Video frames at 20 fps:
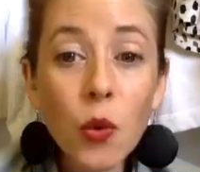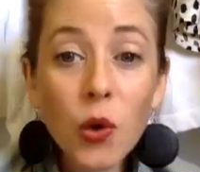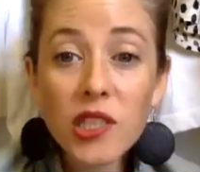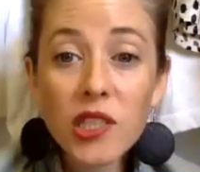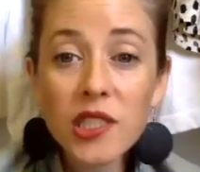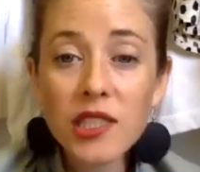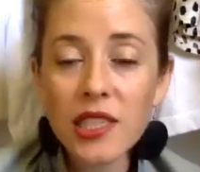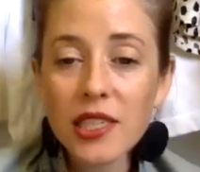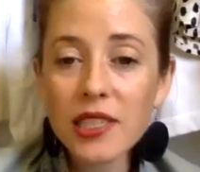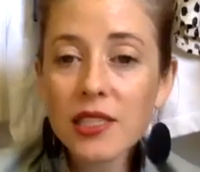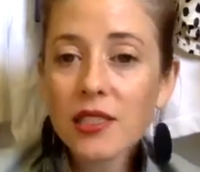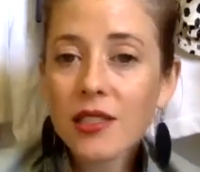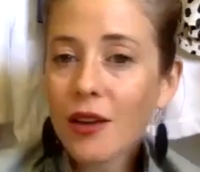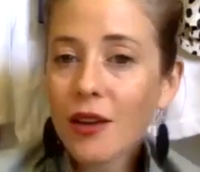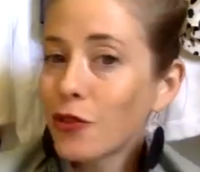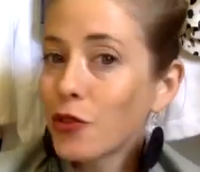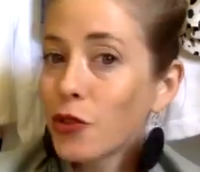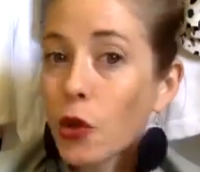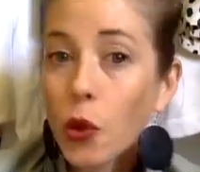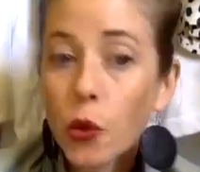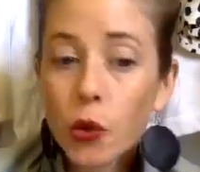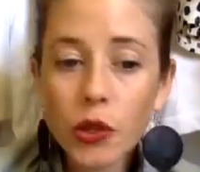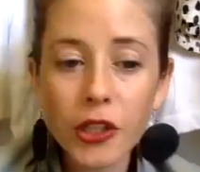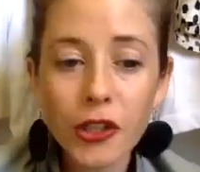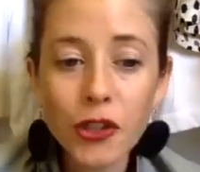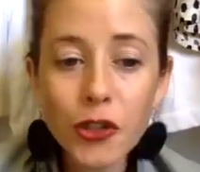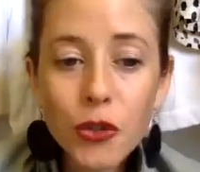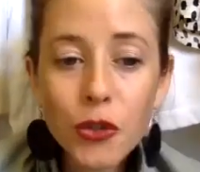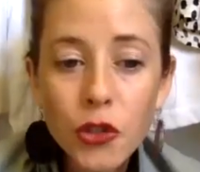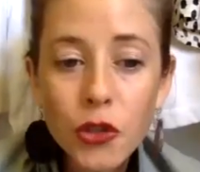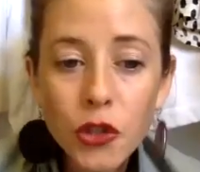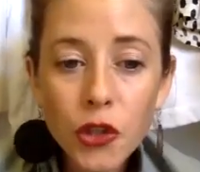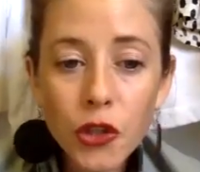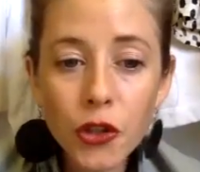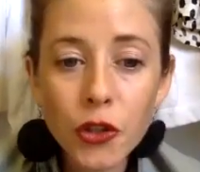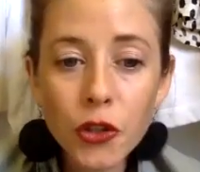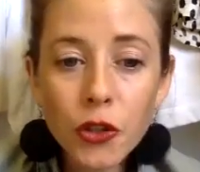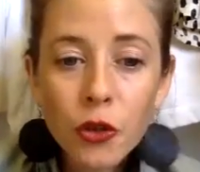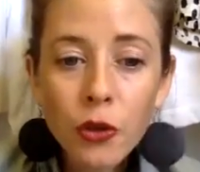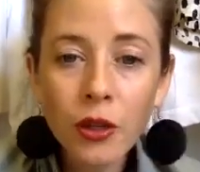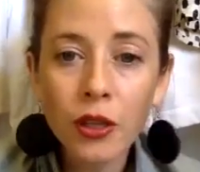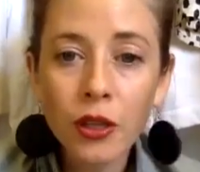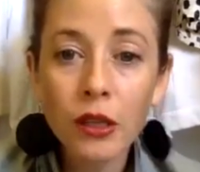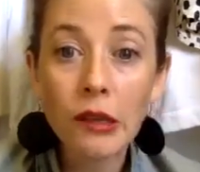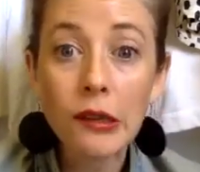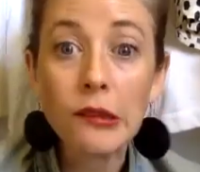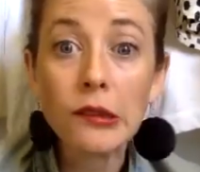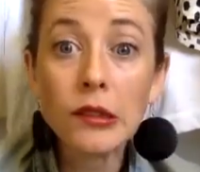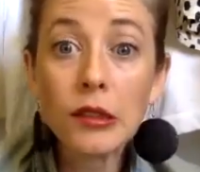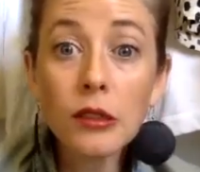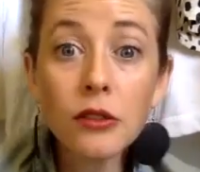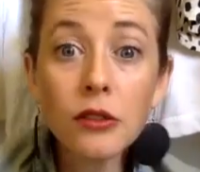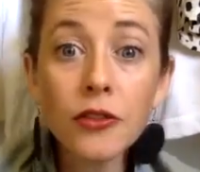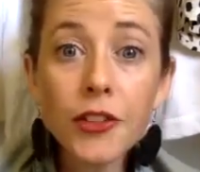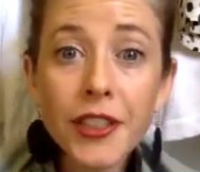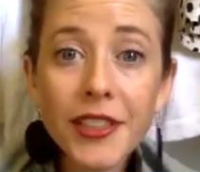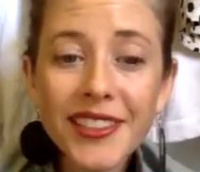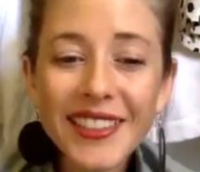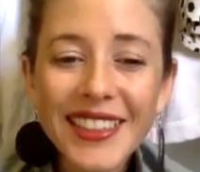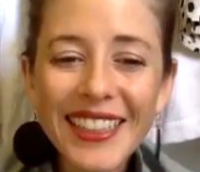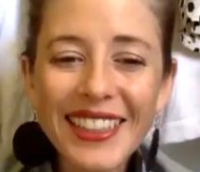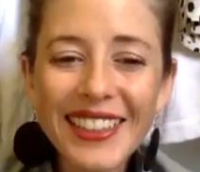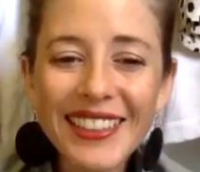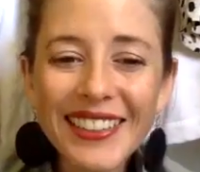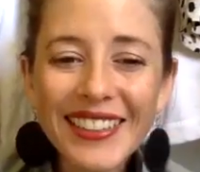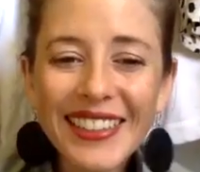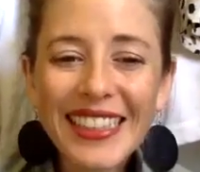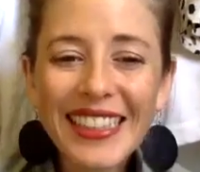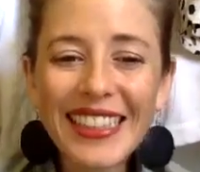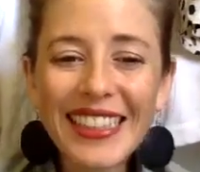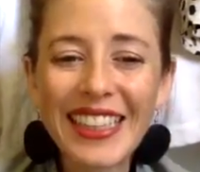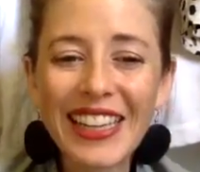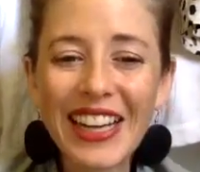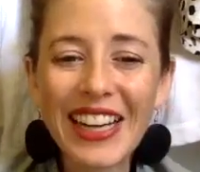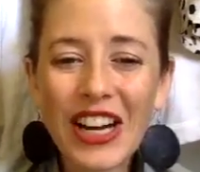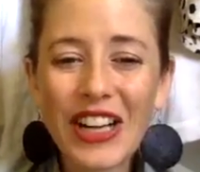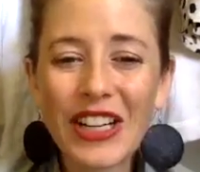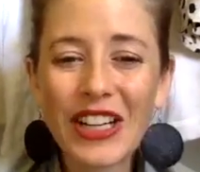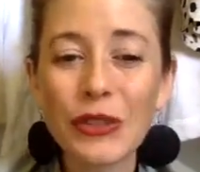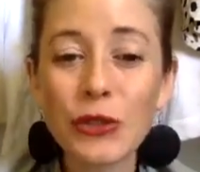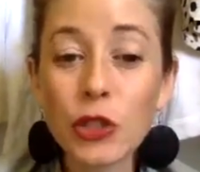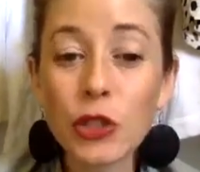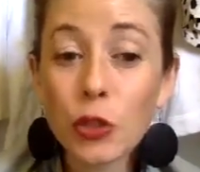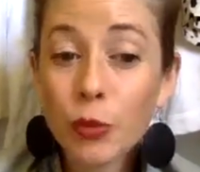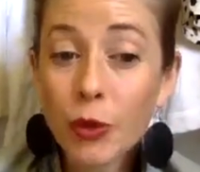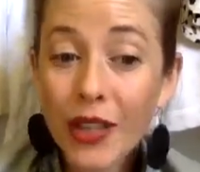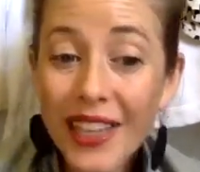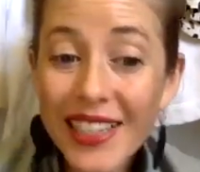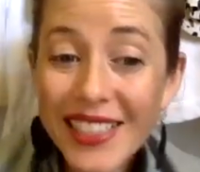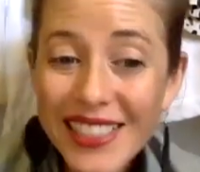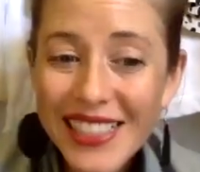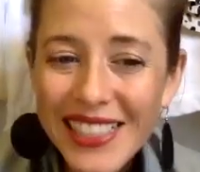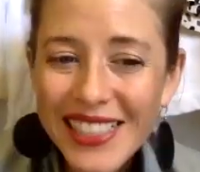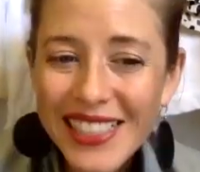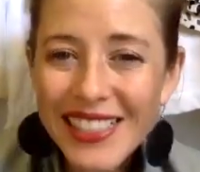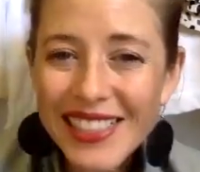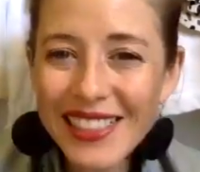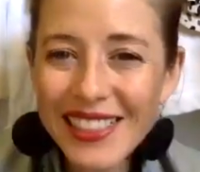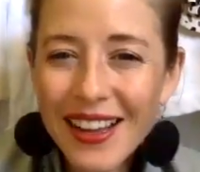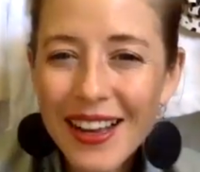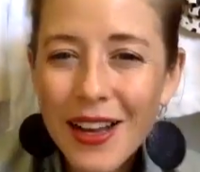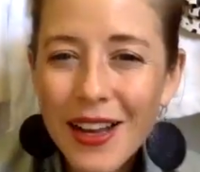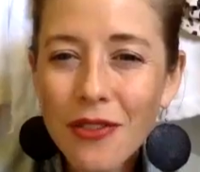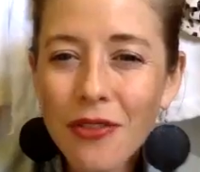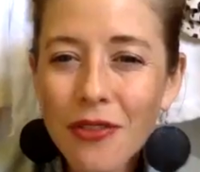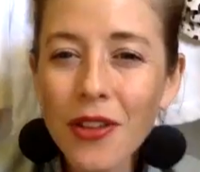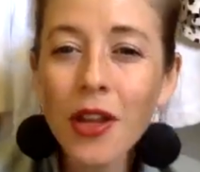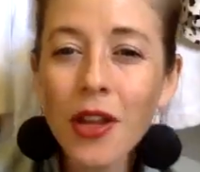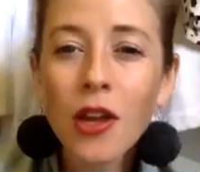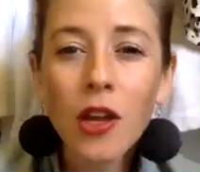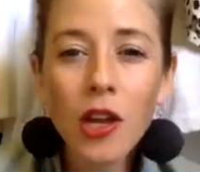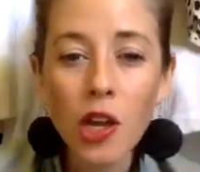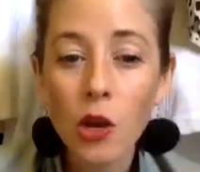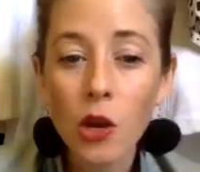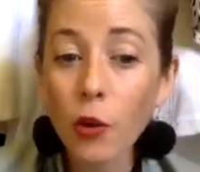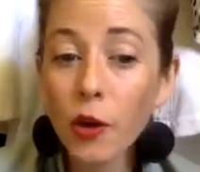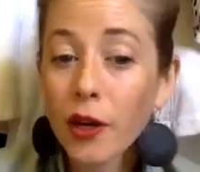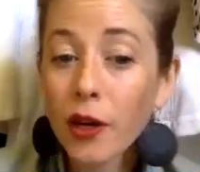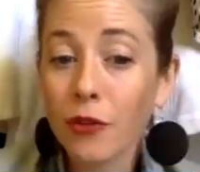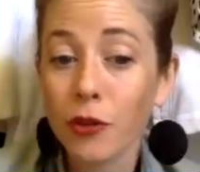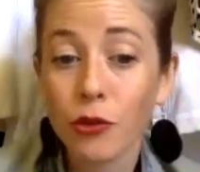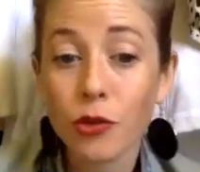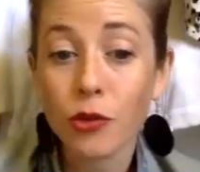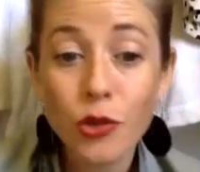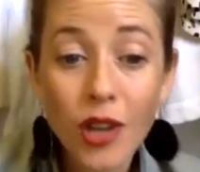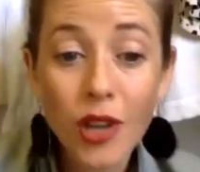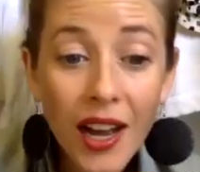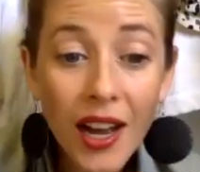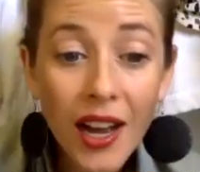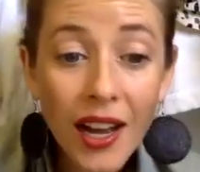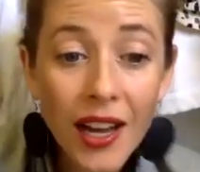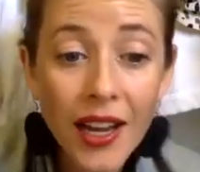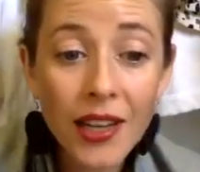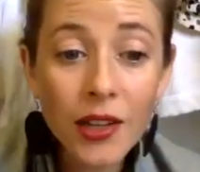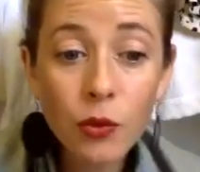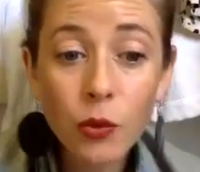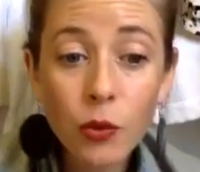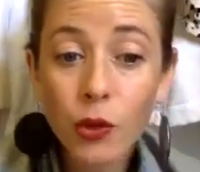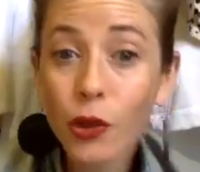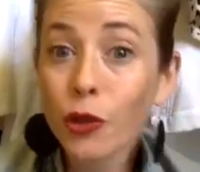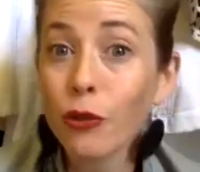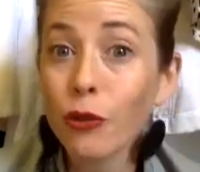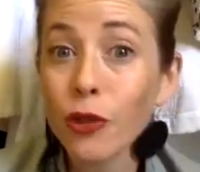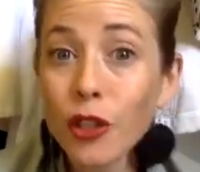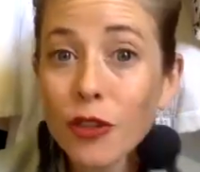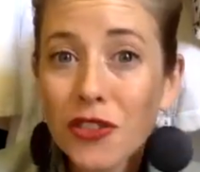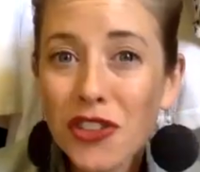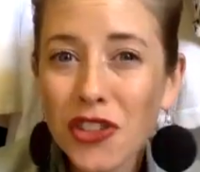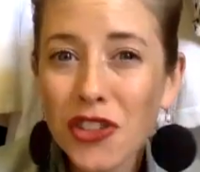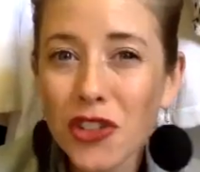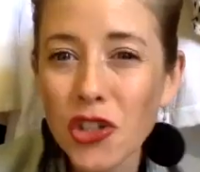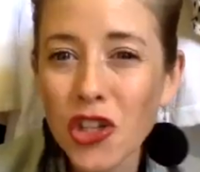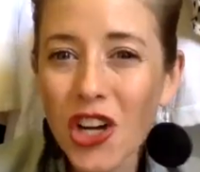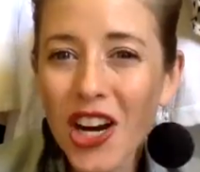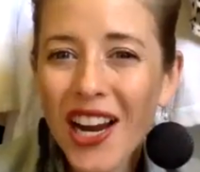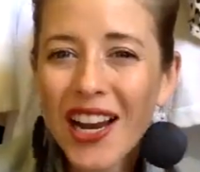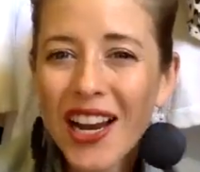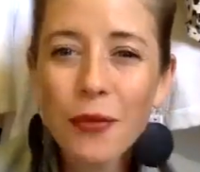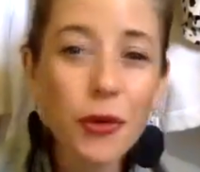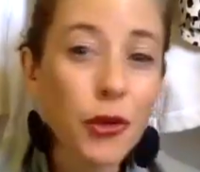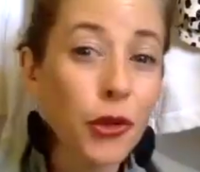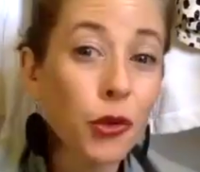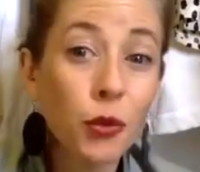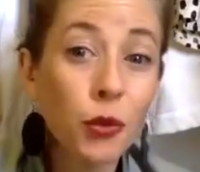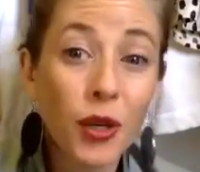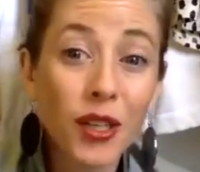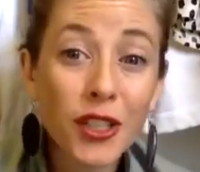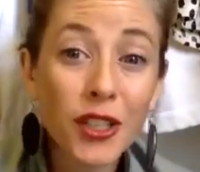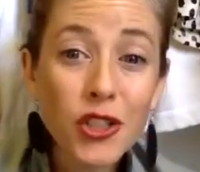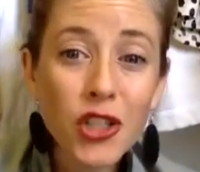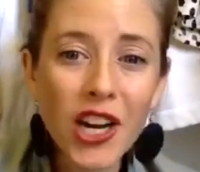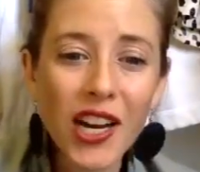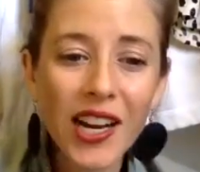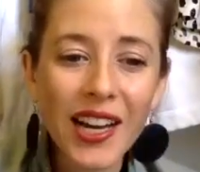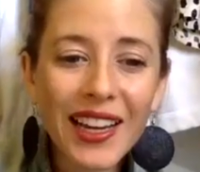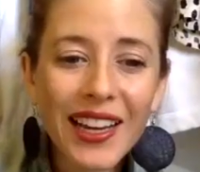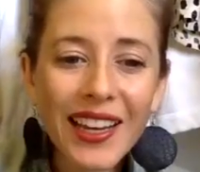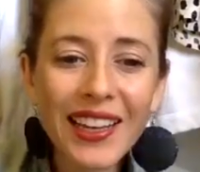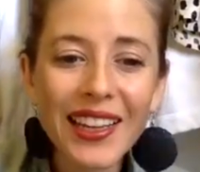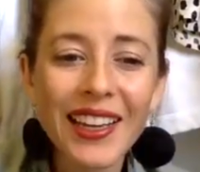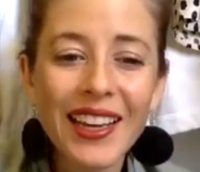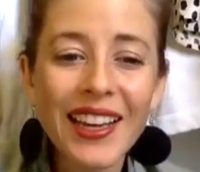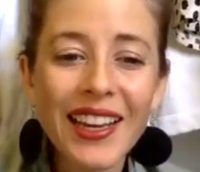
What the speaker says: Was this stuff totally new to you? Are you a little freaked out? Are you super into this stuff? What have you tried? What are you nervous to try? What do you want to try?